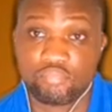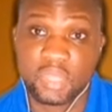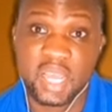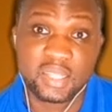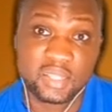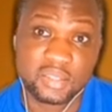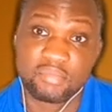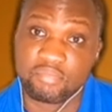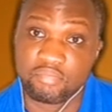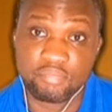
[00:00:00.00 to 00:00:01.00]
That's
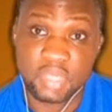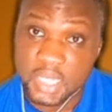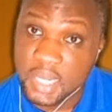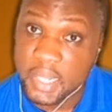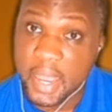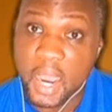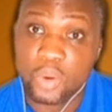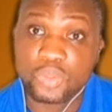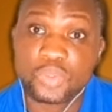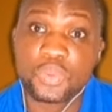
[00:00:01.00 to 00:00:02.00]
basically
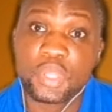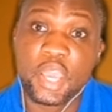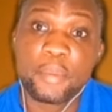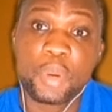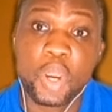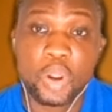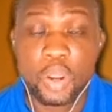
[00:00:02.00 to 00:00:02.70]
how to name